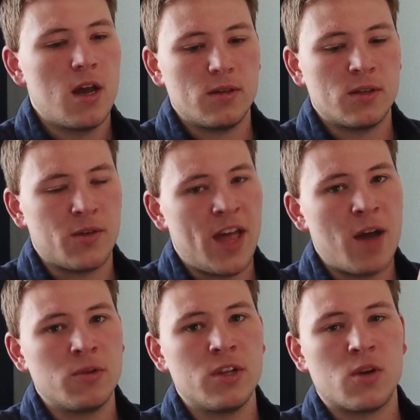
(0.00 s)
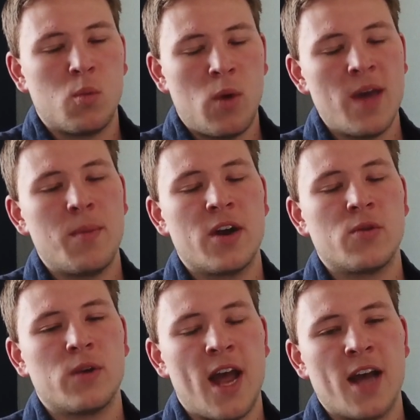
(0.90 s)
So that will look way better
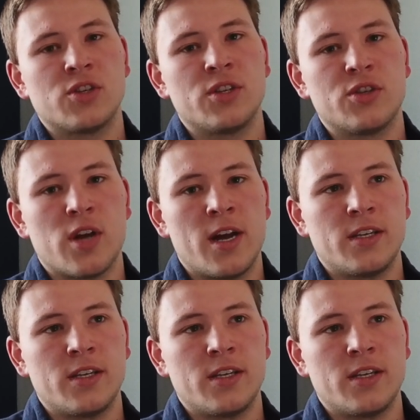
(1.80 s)
when actually trying